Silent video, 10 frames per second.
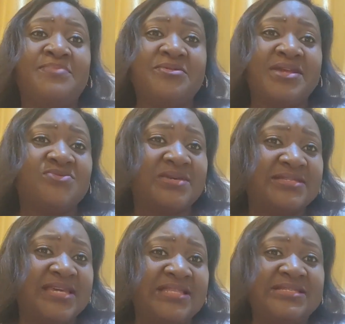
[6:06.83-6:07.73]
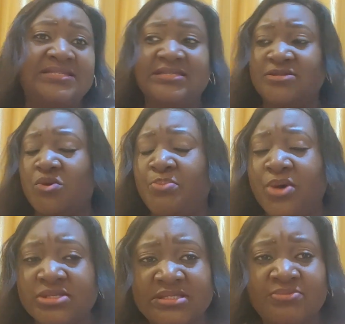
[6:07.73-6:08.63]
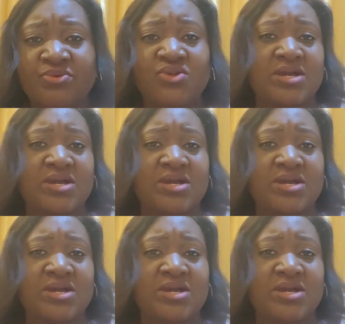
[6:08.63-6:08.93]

parents were saying this is not possible,